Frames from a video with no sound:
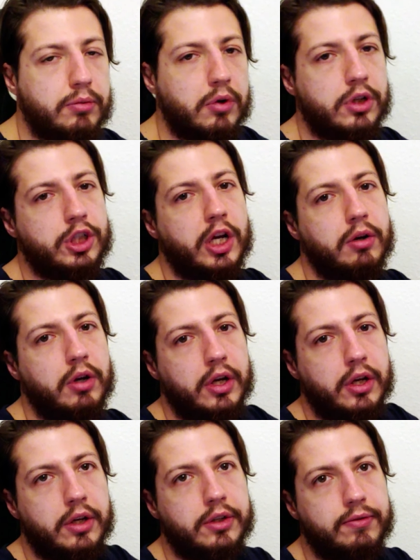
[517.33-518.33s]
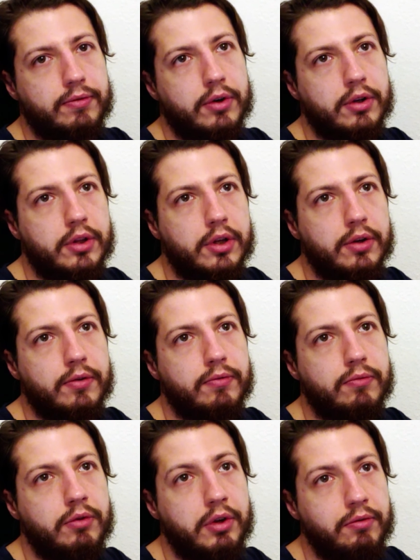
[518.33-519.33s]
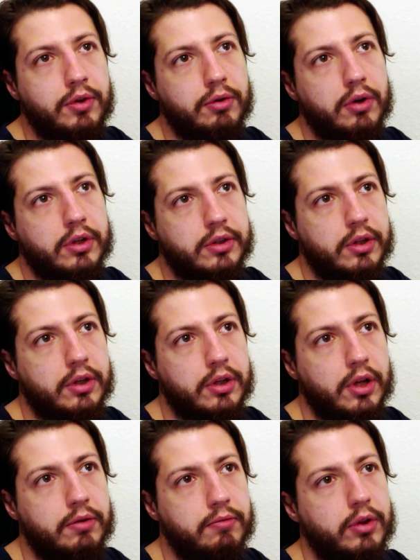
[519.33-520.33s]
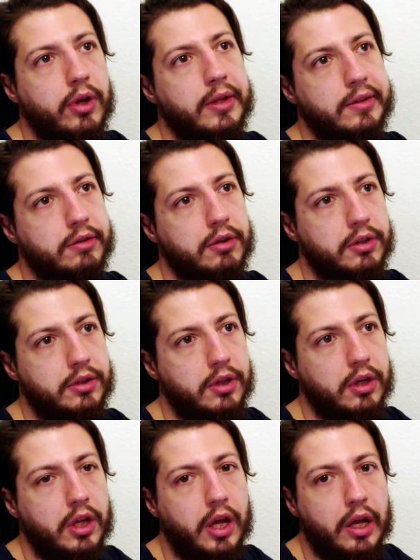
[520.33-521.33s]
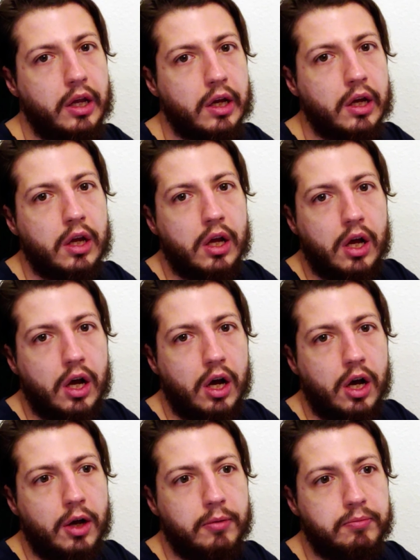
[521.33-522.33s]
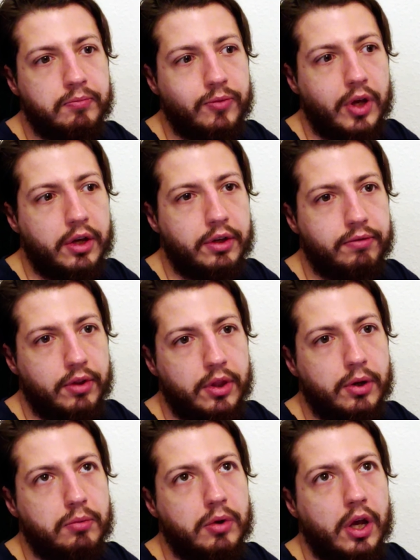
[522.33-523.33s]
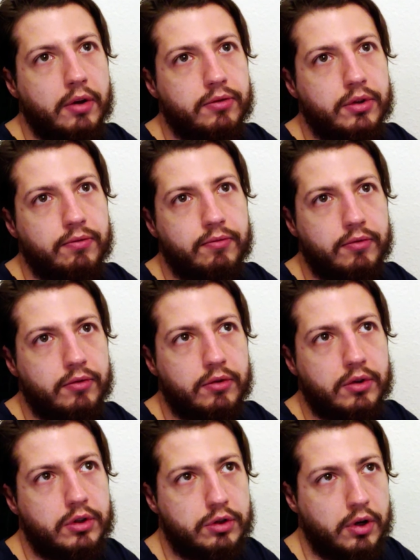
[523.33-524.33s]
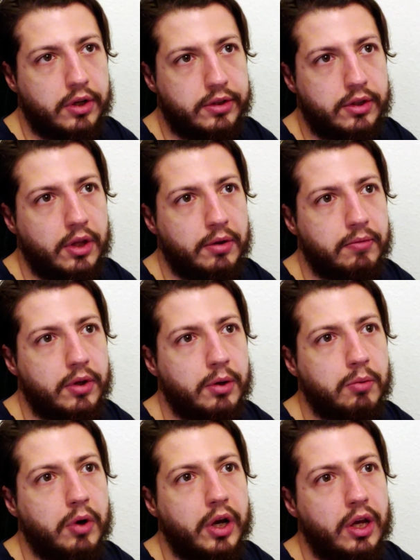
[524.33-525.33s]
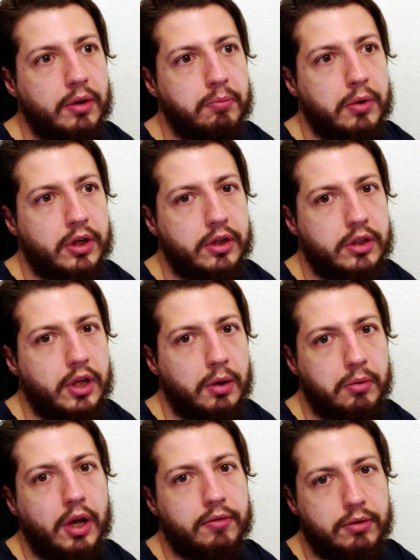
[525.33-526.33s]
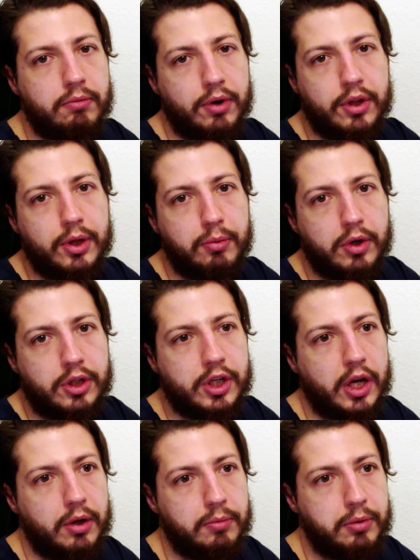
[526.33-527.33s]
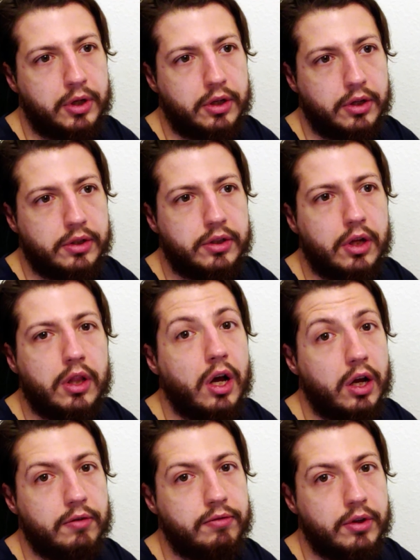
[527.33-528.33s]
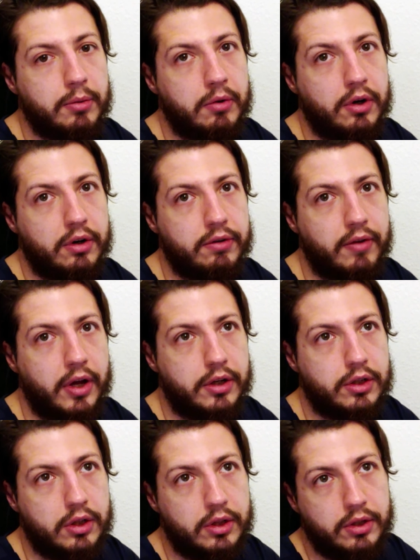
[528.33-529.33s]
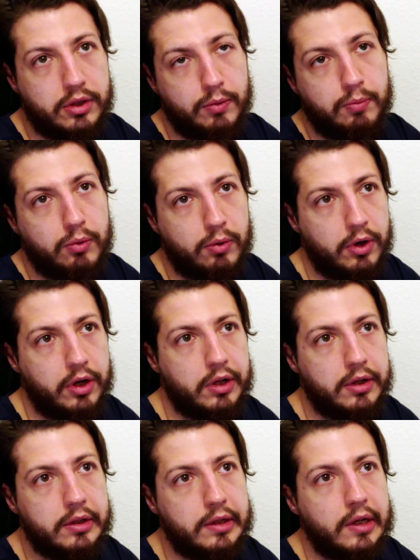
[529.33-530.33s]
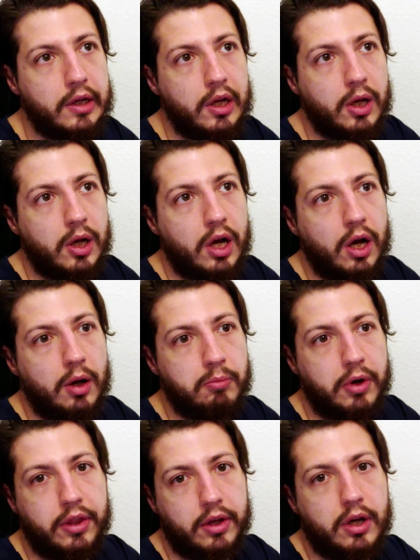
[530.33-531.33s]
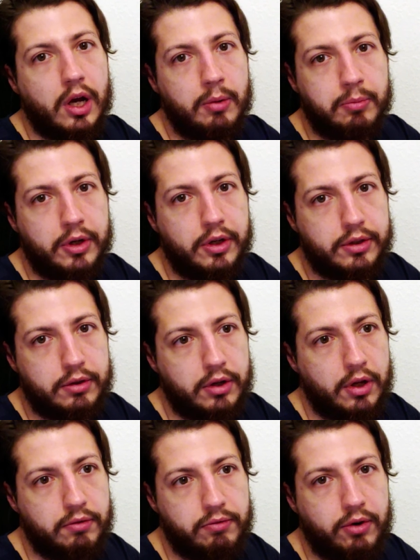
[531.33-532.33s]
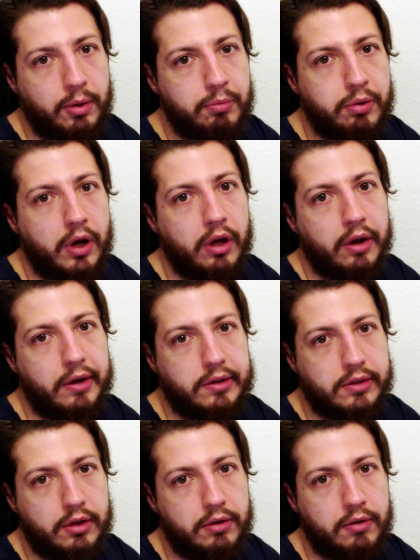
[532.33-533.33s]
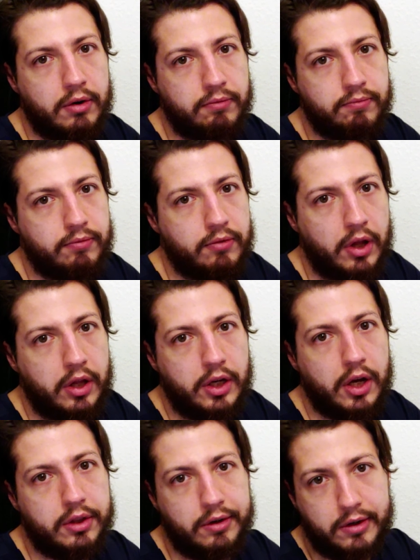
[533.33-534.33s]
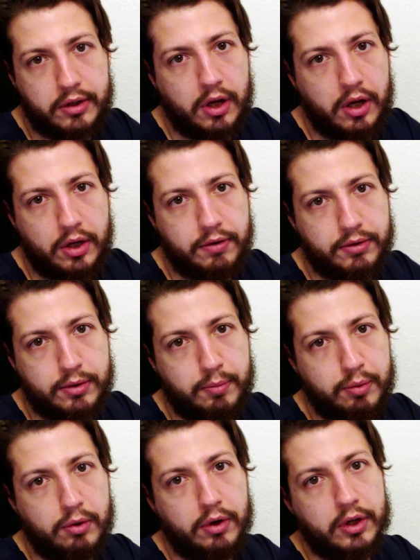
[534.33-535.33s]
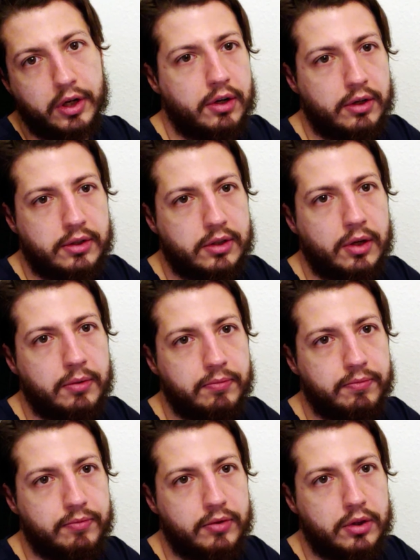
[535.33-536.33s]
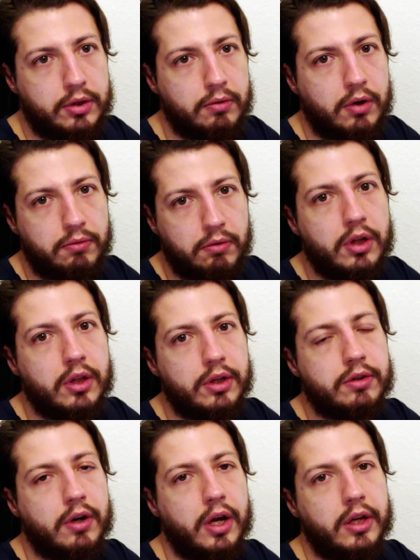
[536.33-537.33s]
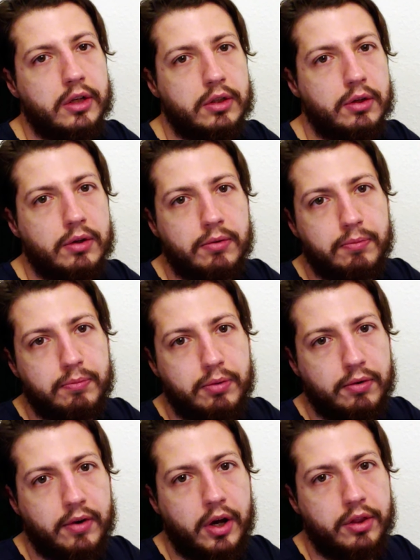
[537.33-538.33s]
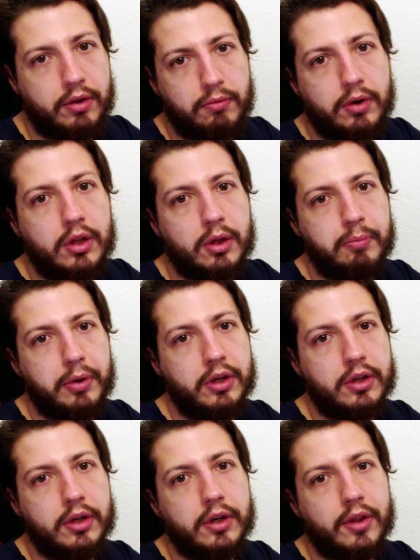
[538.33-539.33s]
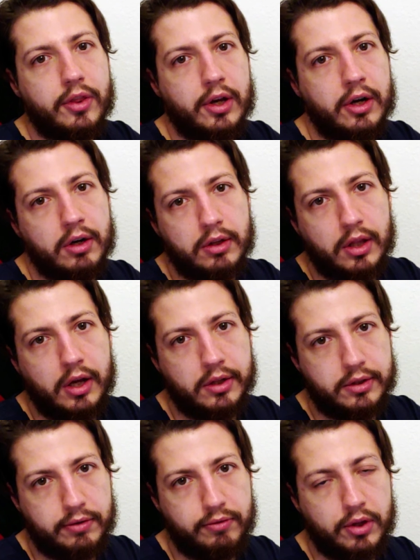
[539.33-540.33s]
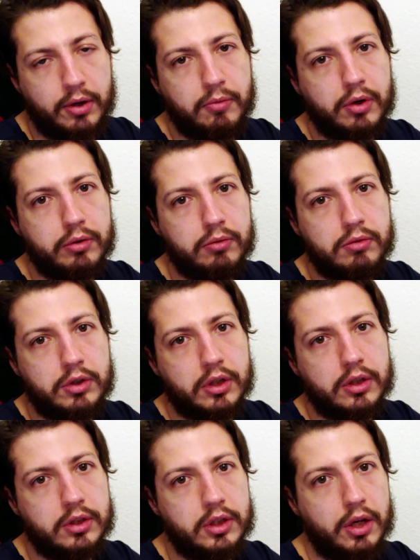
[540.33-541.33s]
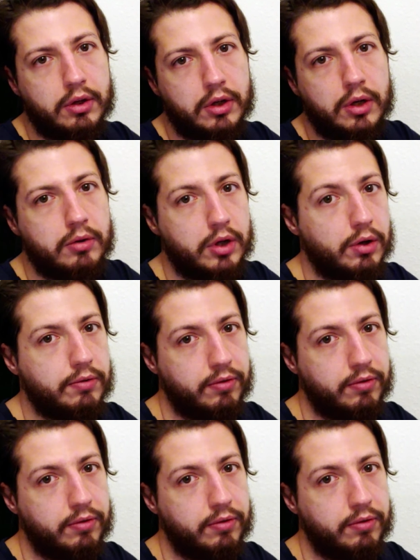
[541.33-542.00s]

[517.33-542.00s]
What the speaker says: watch out, I guess, for the reviewers and influencers today. Yeah, even though we have to trust them in a way, but yeah, we have to really watch out, because a lot of them are actually supported by the companies, or get free products, or any other kind of support. There are some who are really trying to provide the real opinion, and there are lots of them who just, go